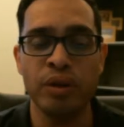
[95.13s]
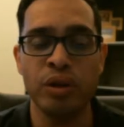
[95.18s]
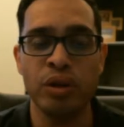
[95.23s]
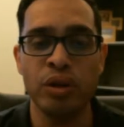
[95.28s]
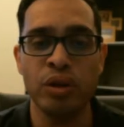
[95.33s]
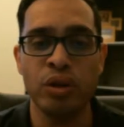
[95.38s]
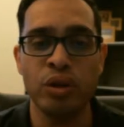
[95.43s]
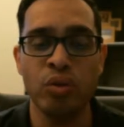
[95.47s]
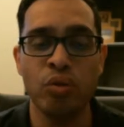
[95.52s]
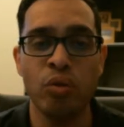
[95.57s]

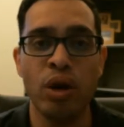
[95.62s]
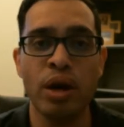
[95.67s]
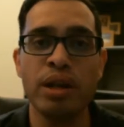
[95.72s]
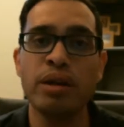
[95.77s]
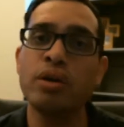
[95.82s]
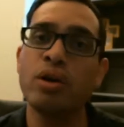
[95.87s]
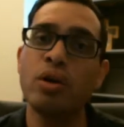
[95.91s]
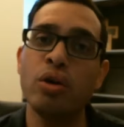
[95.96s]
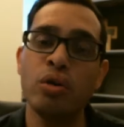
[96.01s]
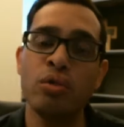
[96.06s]
You want to
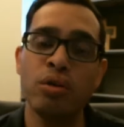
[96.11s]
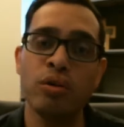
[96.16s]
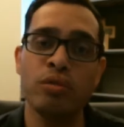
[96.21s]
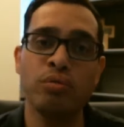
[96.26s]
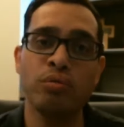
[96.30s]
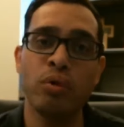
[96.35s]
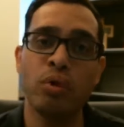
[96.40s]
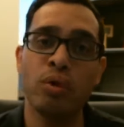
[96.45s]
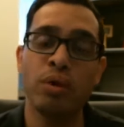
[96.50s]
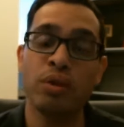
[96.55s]
go with
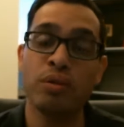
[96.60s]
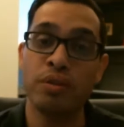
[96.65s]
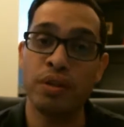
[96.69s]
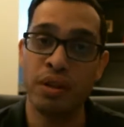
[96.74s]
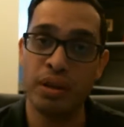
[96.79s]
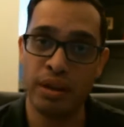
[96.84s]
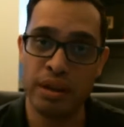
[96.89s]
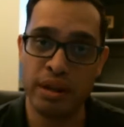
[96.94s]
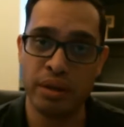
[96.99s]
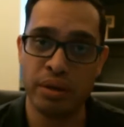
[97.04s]
more of the
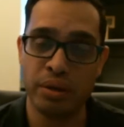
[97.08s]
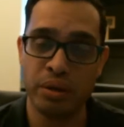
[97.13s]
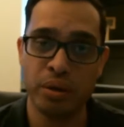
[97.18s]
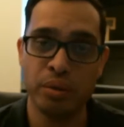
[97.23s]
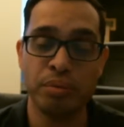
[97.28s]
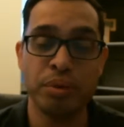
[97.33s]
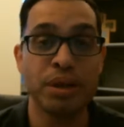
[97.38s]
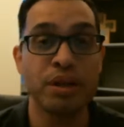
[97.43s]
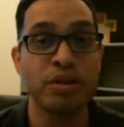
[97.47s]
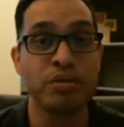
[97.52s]
narrow,
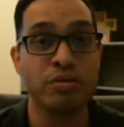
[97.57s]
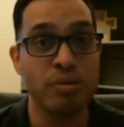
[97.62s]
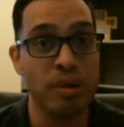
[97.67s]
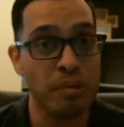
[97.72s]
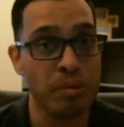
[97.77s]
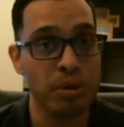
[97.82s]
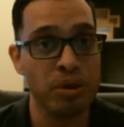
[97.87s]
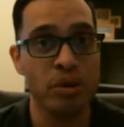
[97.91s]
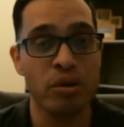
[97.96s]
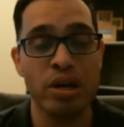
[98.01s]
because remember,
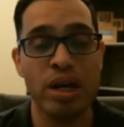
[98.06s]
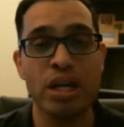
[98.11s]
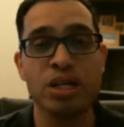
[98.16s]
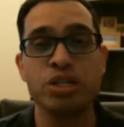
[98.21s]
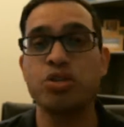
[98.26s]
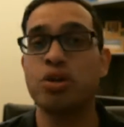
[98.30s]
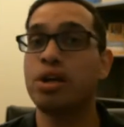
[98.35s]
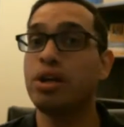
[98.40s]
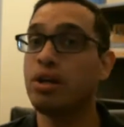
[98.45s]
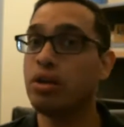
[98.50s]
you're not
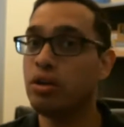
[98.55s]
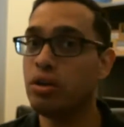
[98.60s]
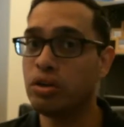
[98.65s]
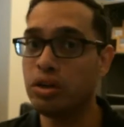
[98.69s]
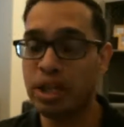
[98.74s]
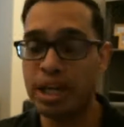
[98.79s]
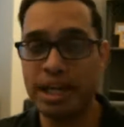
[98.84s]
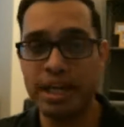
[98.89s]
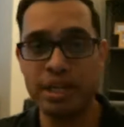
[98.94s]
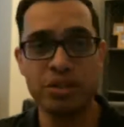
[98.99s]
trying to cure
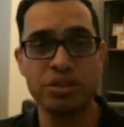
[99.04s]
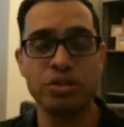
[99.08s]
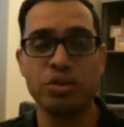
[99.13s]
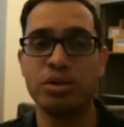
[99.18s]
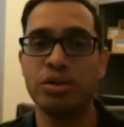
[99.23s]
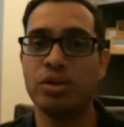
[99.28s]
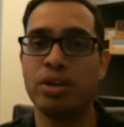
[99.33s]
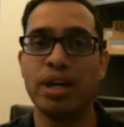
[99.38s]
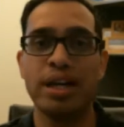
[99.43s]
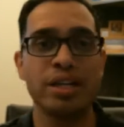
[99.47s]
cancer. You're
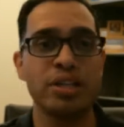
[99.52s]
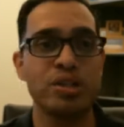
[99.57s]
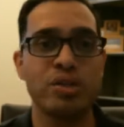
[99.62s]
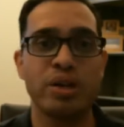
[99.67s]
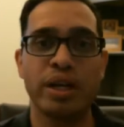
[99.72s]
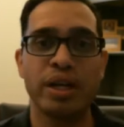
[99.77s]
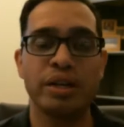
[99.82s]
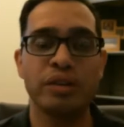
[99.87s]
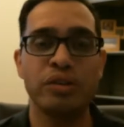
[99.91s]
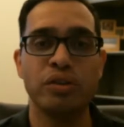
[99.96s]
not
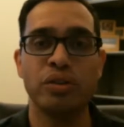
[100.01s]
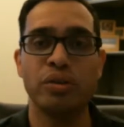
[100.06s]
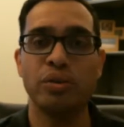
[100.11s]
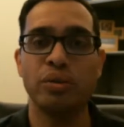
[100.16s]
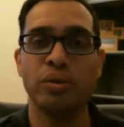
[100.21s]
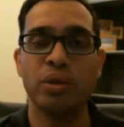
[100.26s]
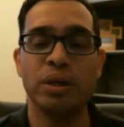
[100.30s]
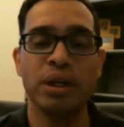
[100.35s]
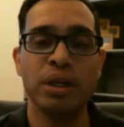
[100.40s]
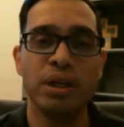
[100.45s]
trying to
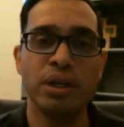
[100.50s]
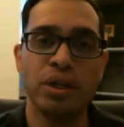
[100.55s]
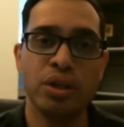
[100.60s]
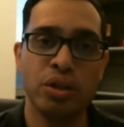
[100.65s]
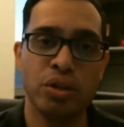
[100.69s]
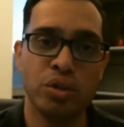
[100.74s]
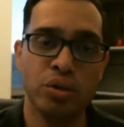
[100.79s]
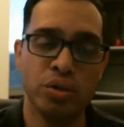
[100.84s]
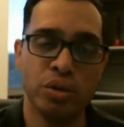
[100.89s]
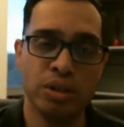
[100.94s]

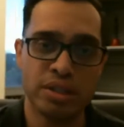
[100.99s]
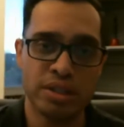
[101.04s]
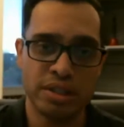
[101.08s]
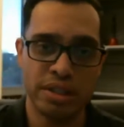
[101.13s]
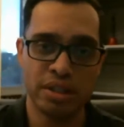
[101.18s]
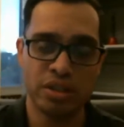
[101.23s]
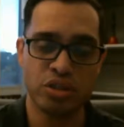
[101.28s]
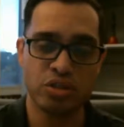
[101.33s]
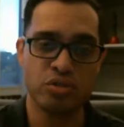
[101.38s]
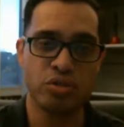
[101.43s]
do this
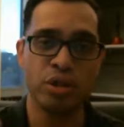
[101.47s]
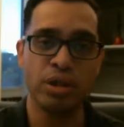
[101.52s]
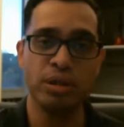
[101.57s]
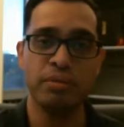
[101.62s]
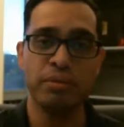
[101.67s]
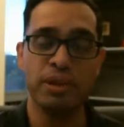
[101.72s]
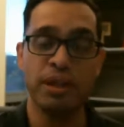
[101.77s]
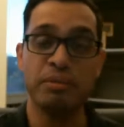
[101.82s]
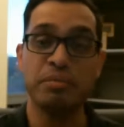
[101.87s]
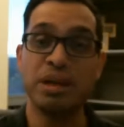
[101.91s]
extreme
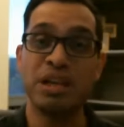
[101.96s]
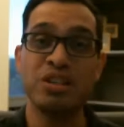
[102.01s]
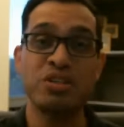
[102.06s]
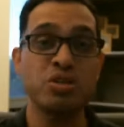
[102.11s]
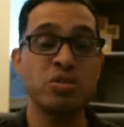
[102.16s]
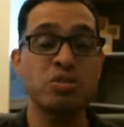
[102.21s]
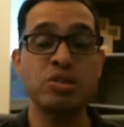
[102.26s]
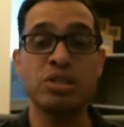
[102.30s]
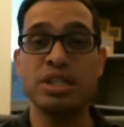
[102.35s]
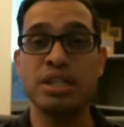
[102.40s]
thing, because
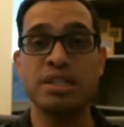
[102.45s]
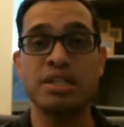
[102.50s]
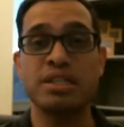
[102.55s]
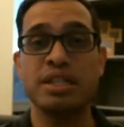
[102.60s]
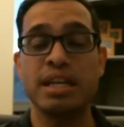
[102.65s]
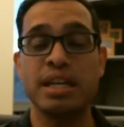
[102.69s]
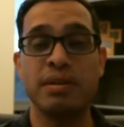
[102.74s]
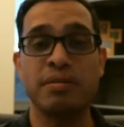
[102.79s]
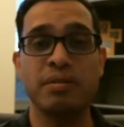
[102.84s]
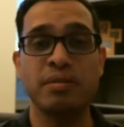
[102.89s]
those things
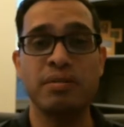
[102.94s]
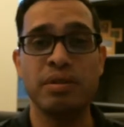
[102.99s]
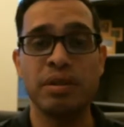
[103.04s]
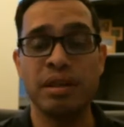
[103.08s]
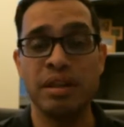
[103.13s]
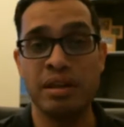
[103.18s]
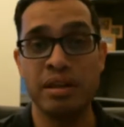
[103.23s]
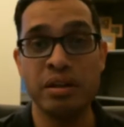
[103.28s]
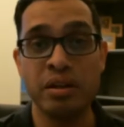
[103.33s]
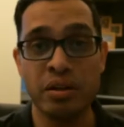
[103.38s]
take
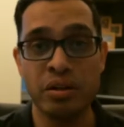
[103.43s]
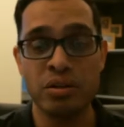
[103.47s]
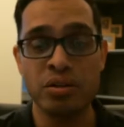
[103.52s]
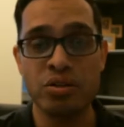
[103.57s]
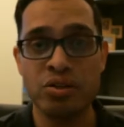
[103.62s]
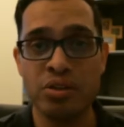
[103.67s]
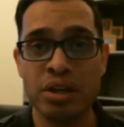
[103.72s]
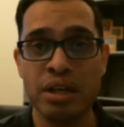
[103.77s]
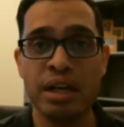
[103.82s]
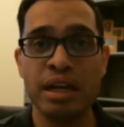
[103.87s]
years,
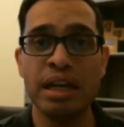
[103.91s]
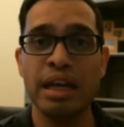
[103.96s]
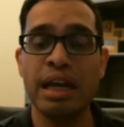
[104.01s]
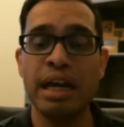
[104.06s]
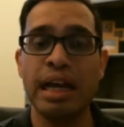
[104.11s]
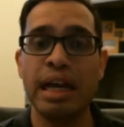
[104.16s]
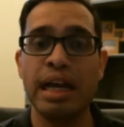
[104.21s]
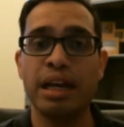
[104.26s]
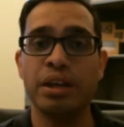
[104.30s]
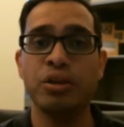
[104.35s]

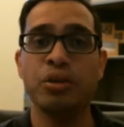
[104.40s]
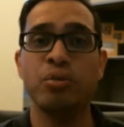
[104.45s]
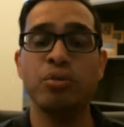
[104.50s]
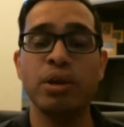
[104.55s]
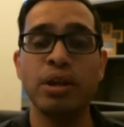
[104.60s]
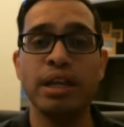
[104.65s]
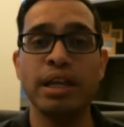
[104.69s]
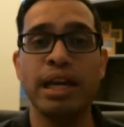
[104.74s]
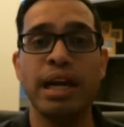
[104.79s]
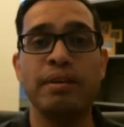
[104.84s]
and you
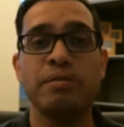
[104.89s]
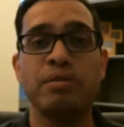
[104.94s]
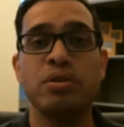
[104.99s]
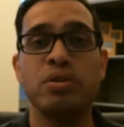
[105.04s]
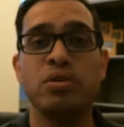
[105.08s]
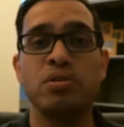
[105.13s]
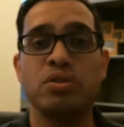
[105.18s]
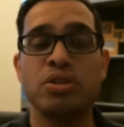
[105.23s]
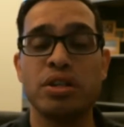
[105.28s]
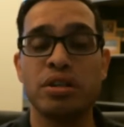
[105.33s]
really have to do
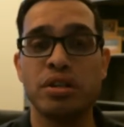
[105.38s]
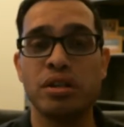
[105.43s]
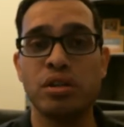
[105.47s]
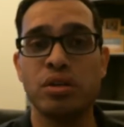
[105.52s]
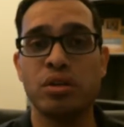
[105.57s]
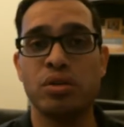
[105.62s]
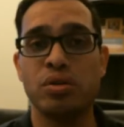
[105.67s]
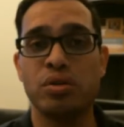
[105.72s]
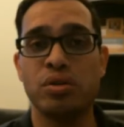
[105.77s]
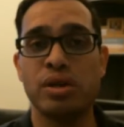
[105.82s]
something
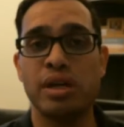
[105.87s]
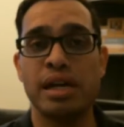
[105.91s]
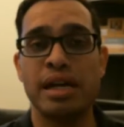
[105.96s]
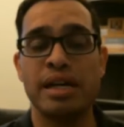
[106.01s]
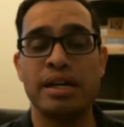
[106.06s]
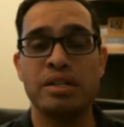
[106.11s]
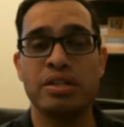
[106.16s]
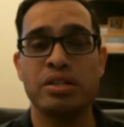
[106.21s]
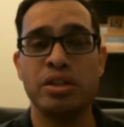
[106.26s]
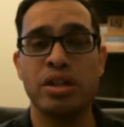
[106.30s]
known
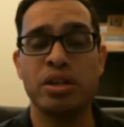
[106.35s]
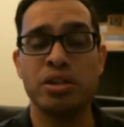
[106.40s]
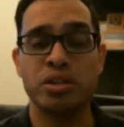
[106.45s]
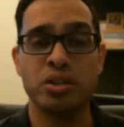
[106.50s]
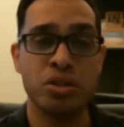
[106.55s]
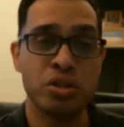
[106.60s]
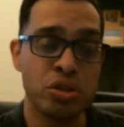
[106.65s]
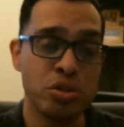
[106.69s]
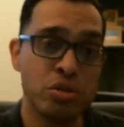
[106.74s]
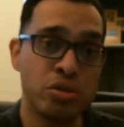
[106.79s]
as
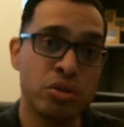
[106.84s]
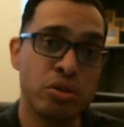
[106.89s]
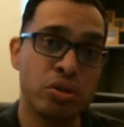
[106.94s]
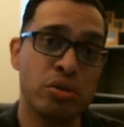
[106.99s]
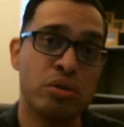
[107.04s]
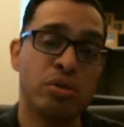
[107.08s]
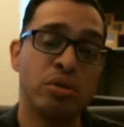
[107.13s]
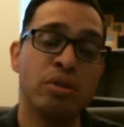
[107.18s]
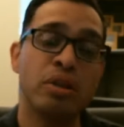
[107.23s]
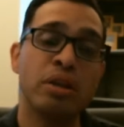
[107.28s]
longitudinal